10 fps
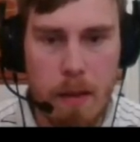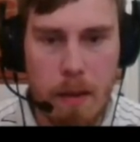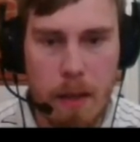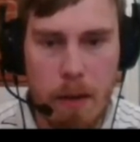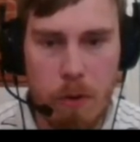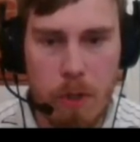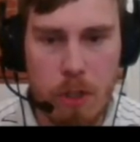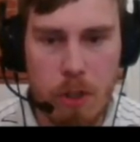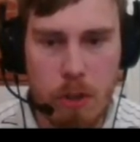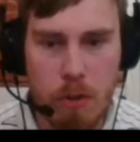and rook is
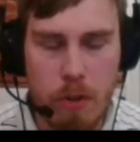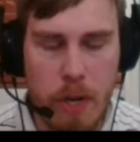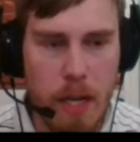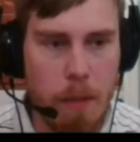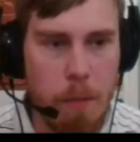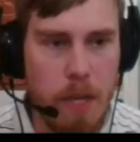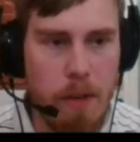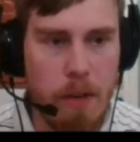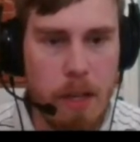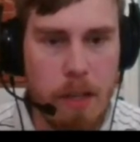also trailing
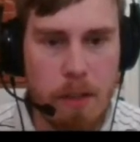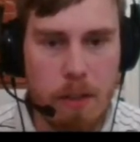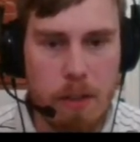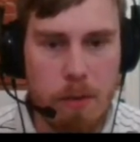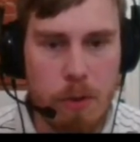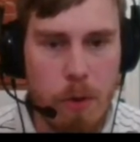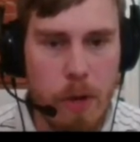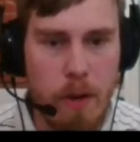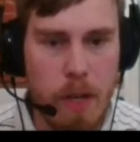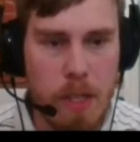b3. So this is quite
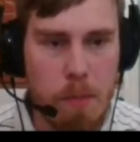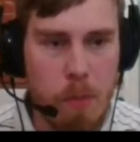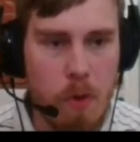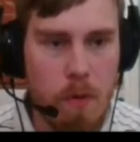a nice move.